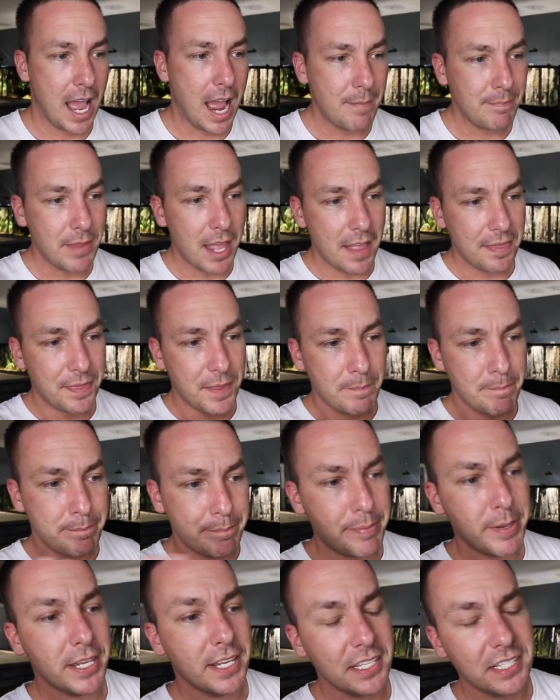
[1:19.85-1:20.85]
I'm not the
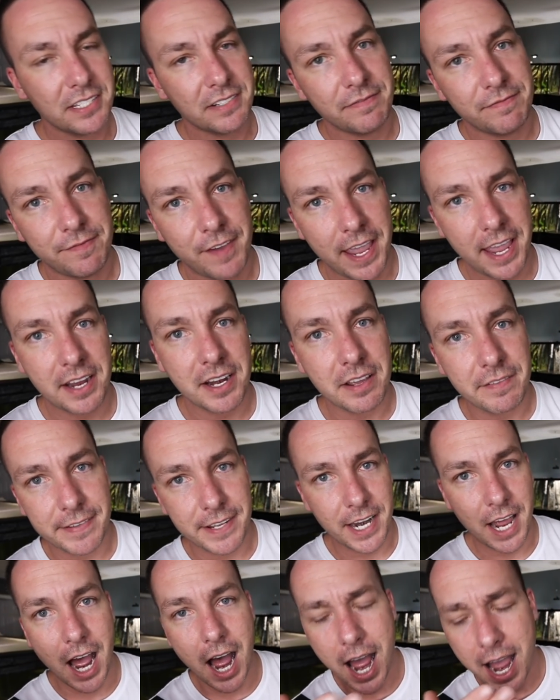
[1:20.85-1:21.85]
biggest fan of
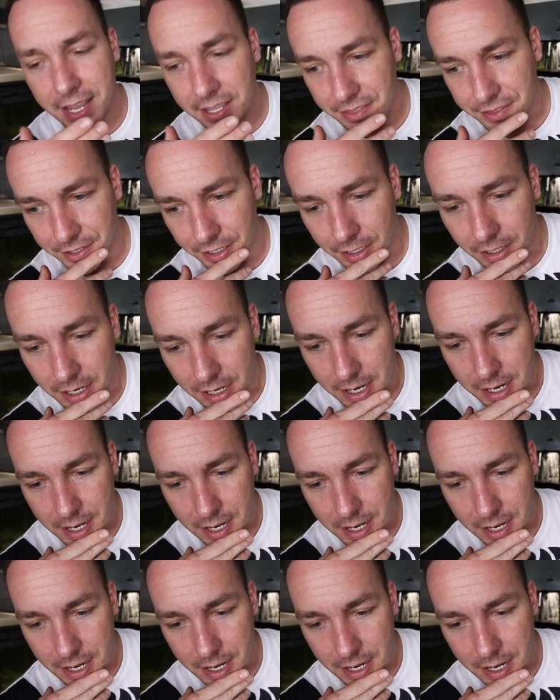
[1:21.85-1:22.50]
it either.